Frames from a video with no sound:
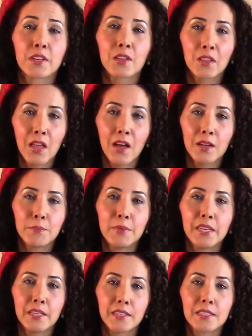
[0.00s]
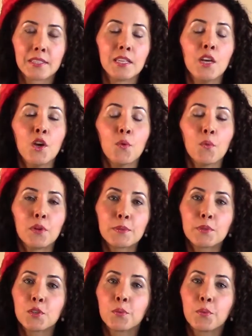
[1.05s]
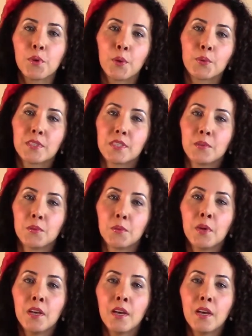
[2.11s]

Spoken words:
a lot because especially when we go to